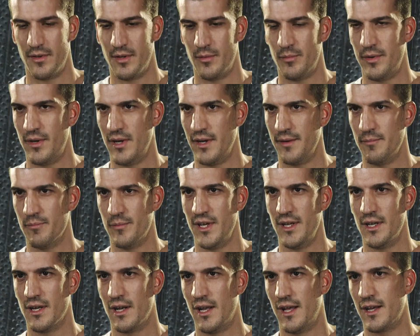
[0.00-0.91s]
we'll
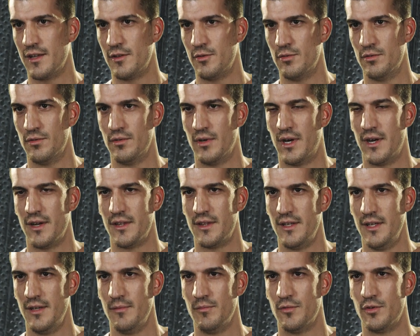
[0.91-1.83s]
bring luck to our
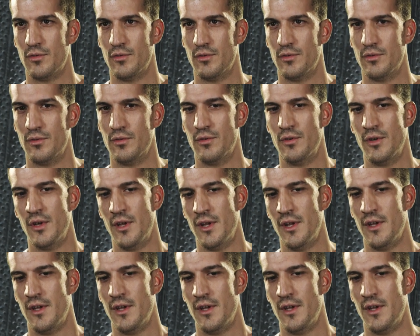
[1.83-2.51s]
team to